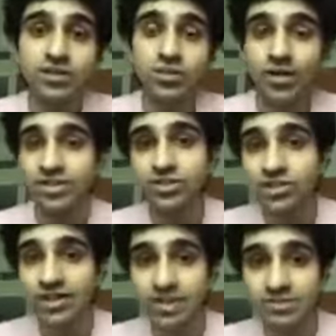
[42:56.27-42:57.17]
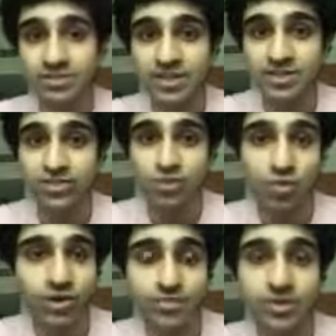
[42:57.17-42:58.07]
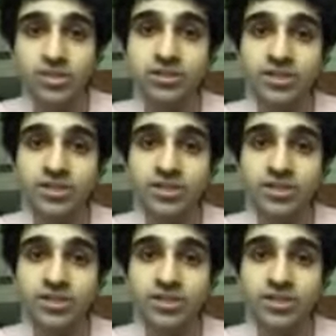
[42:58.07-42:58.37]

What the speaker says: Once you're in MBBS, you know it because